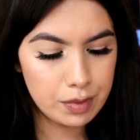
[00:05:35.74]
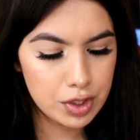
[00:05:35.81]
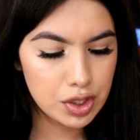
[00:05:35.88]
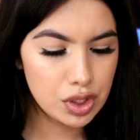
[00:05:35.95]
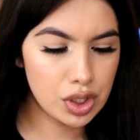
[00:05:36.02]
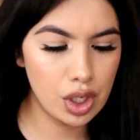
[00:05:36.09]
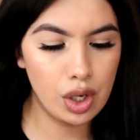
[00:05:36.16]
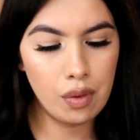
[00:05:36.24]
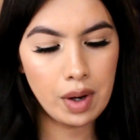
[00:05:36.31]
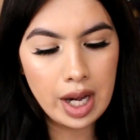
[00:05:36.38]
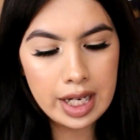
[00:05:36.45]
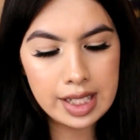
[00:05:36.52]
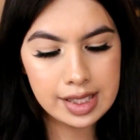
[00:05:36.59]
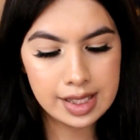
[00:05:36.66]
So
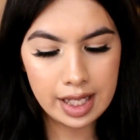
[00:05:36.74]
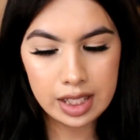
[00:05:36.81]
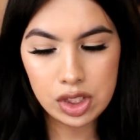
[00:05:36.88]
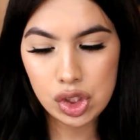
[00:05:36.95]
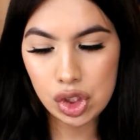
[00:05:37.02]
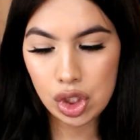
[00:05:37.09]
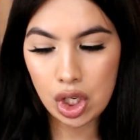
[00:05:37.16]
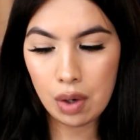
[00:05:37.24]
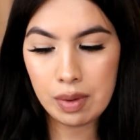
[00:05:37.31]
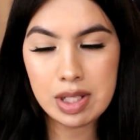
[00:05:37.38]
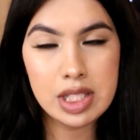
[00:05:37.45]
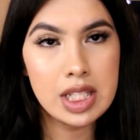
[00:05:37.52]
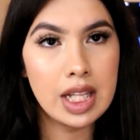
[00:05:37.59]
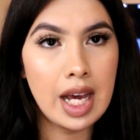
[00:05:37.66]
I decided to go
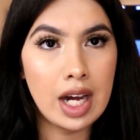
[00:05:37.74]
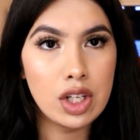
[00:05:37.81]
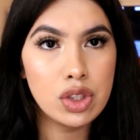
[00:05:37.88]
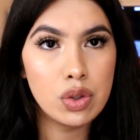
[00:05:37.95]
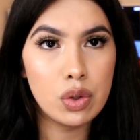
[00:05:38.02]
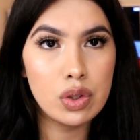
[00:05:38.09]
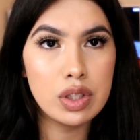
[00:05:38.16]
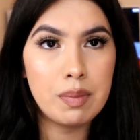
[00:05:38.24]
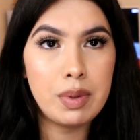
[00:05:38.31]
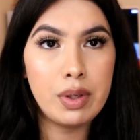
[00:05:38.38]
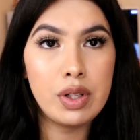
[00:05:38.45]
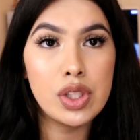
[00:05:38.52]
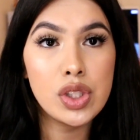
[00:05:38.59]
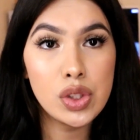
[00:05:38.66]
into the actual Ulta
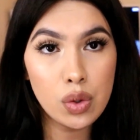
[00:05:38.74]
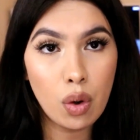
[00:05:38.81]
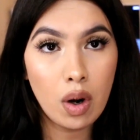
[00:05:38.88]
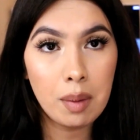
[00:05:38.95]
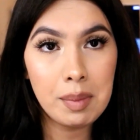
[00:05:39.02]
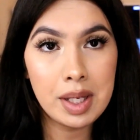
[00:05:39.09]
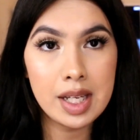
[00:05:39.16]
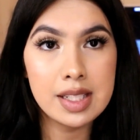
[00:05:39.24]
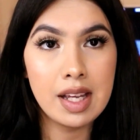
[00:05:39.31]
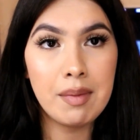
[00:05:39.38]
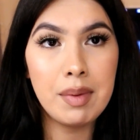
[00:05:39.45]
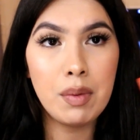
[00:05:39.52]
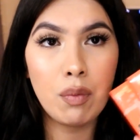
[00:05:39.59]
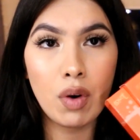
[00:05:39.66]
Beauty store because
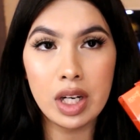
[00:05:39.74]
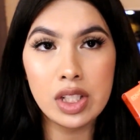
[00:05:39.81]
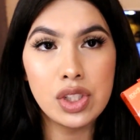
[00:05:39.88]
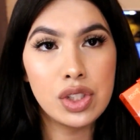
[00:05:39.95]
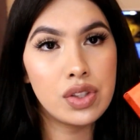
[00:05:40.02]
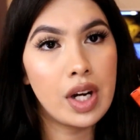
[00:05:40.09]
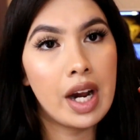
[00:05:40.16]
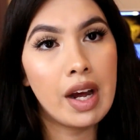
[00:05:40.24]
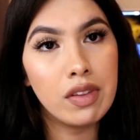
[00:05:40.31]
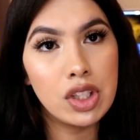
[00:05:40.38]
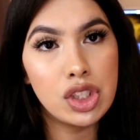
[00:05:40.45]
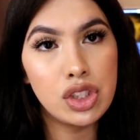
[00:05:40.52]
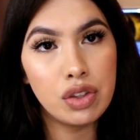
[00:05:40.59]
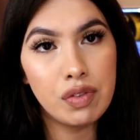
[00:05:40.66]
I've been wanting to try out
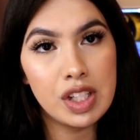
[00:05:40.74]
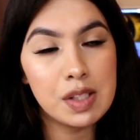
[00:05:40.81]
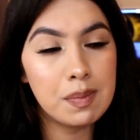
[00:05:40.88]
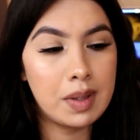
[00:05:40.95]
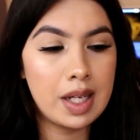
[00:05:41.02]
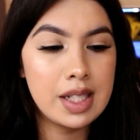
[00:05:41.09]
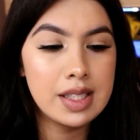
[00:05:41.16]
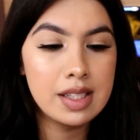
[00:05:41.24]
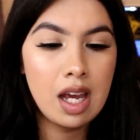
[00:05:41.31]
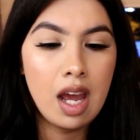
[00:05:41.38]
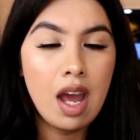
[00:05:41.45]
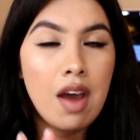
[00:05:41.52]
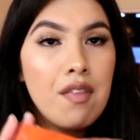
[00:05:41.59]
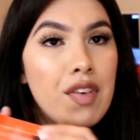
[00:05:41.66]
the Juvia's Place
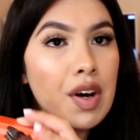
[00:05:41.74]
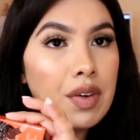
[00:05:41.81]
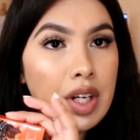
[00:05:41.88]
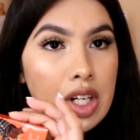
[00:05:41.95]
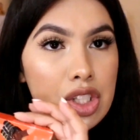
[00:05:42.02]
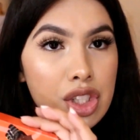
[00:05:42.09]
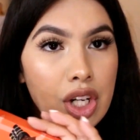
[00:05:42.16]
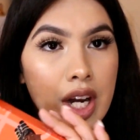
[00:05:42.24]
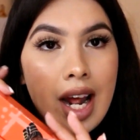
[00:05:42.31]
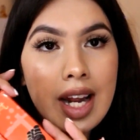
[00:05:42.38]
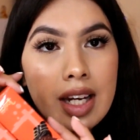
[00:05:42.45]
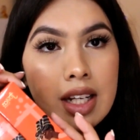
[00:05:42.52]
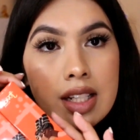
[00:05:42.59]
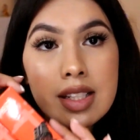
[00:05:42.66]
foundation
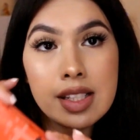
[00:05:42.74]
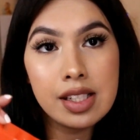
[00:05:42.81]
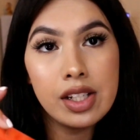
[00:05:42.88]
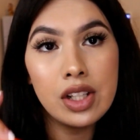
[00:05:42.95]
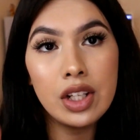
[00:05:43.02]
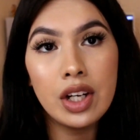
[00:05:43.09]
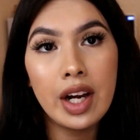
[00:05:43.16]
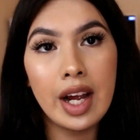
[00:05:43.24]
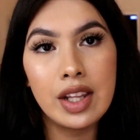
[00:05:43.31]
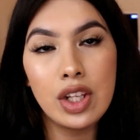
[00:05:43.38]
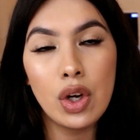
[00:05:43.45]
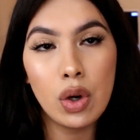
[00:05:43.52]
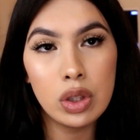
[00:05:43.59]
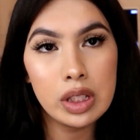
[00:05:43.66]
and concealer,
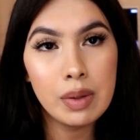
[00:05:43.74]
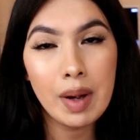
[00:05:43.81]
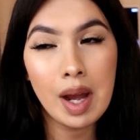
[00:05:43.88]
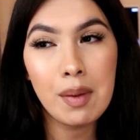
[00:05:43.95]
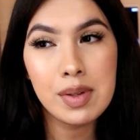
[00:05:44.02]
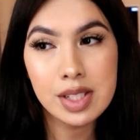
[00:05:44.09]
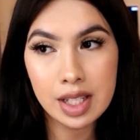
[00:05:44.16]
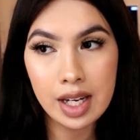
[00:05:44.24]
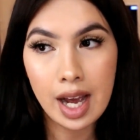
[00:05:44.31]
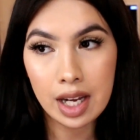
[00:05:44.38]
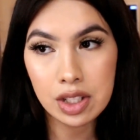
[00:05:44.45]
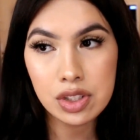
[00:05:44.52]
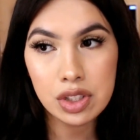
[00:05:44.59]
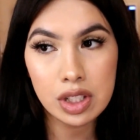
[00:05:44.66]
and the only way I was going to
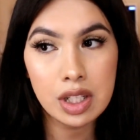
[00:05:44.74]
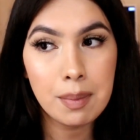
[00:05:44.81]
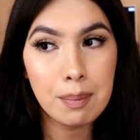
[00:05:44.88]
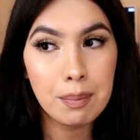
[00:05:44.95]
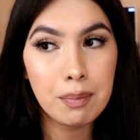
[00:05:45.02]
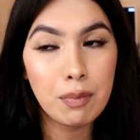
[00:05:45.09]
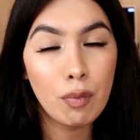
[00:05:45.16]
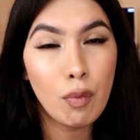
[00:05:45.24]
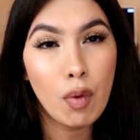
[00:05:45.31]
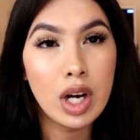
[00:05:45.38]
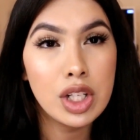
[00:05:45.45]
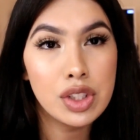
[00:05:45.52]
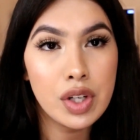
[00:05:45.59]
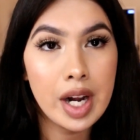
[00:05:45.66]
actually
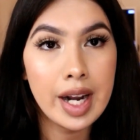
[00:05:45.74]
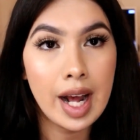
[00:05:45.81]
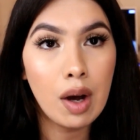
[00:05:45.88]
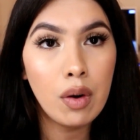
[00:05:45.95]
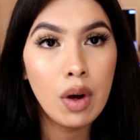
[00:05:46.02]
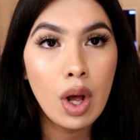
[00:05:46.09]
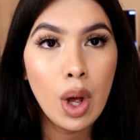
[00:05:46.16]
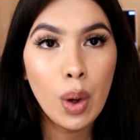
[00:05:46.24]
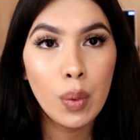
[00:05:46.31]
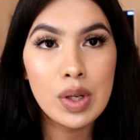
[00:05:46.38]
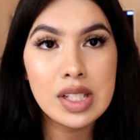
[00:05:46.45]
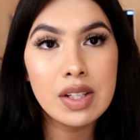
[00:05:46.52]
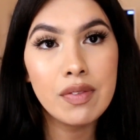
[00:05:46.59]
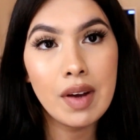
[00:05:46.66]
want to try it out
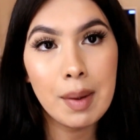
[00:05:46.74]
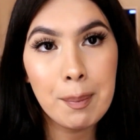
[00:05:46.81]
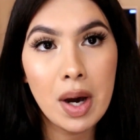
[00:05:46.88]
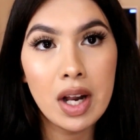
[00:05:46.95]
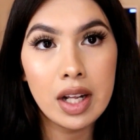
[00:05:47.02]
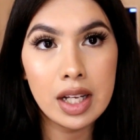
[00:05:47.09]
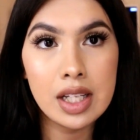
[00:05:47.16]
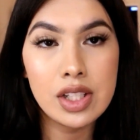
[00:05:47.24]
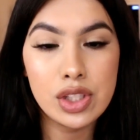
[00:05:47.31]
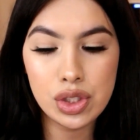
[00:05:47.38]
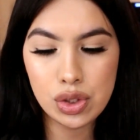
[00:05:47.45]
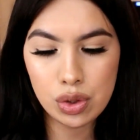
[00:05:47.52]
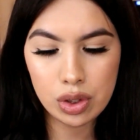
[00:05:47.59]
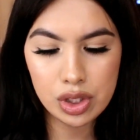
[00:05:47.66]
was if I bought it in
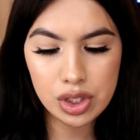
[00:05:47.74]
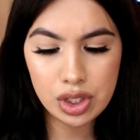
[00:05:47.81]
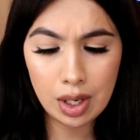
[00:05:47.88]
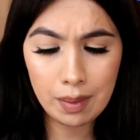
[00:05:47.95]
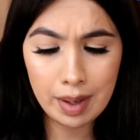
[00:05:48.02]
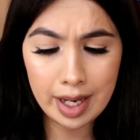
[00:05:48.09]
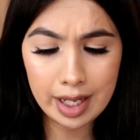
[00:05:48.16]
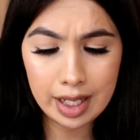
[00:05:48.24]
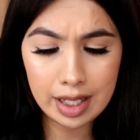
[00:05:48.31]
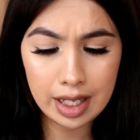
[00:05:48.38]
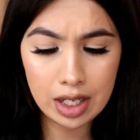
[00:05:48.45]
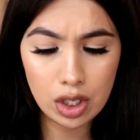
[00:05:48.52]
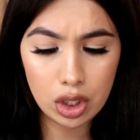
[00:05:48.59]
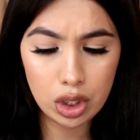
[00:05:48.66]
store, so that way I can
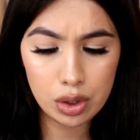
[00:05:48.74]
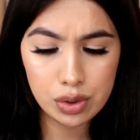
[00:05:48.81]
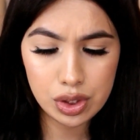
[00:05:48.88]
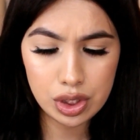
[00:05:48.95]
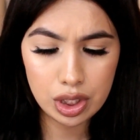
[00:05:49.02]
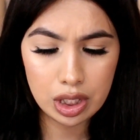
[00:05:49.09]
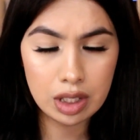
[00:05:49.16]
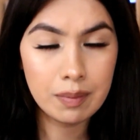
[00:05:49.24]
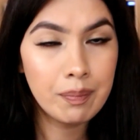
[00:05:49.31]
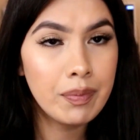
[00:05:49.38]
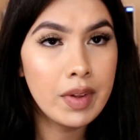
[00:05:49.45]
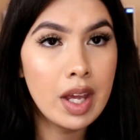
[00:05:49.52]
get a closer